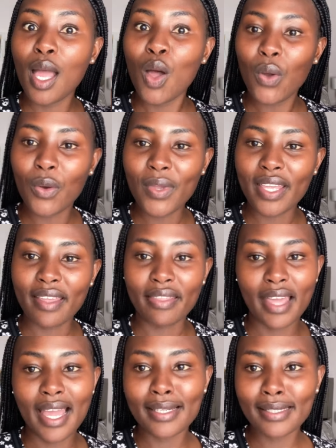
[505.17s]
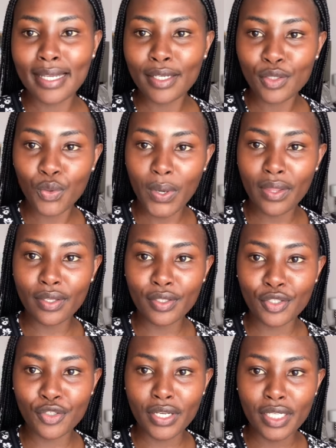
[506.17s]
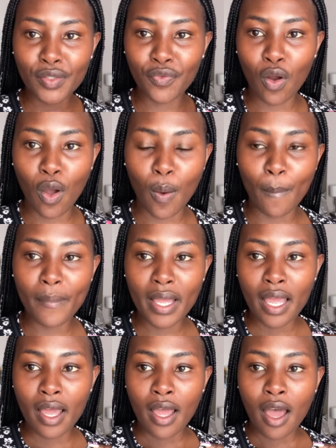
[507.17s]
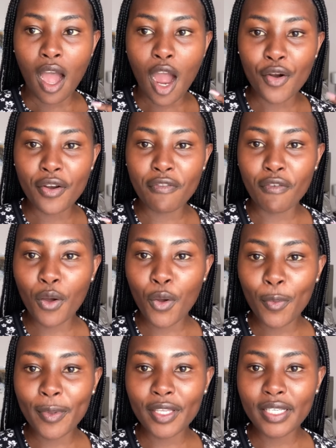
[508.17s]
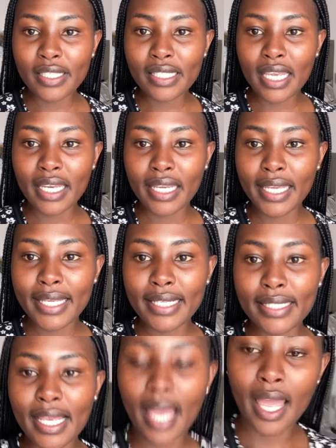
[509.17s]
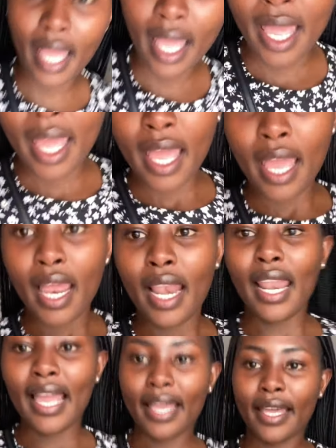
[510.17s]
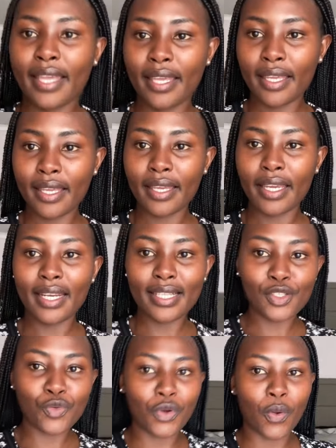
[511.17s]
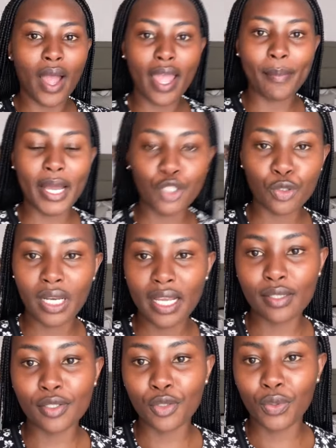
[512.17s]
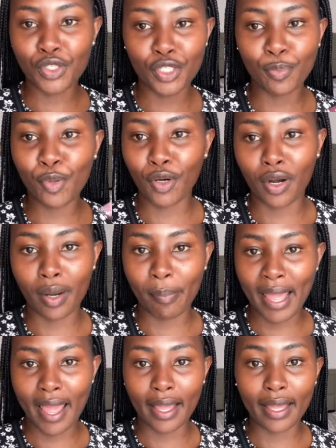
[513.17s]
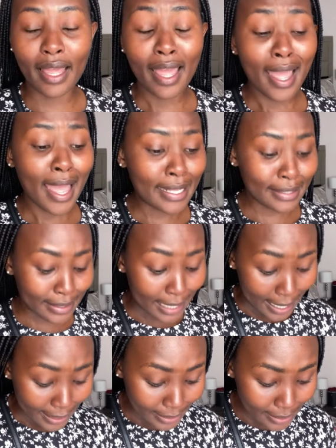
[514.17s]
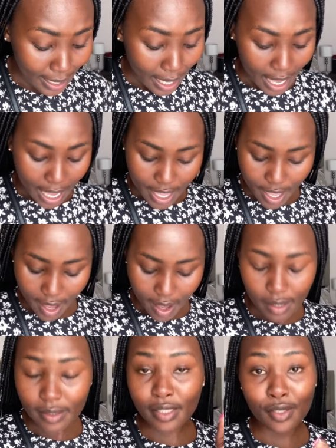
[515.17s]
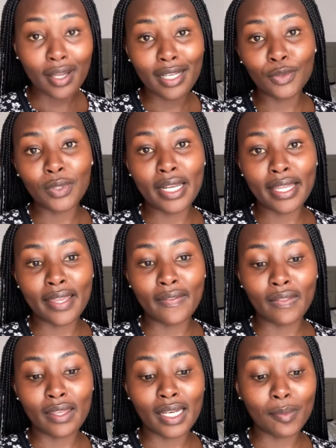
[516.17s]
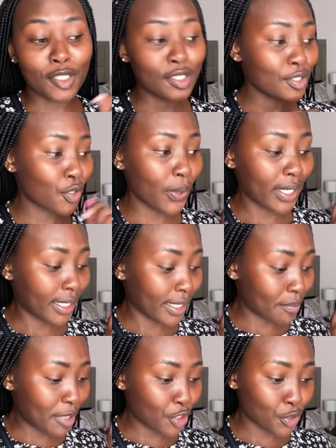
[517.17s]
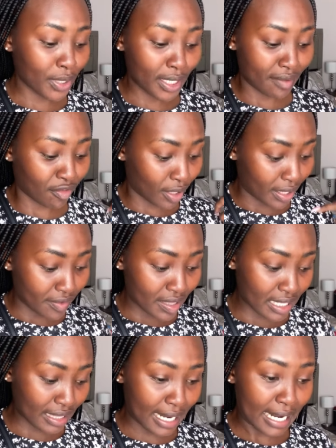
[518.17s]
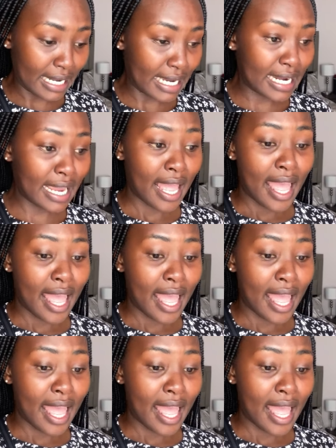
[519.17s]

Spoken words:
when we get there. I decided to wear this dress from RFO because it is like, it doesn't require much. All I had to do was just put on a bag and slides. Yeah, I'll see you guys when I get there. Let me just quickly make sure that I've got everything that I need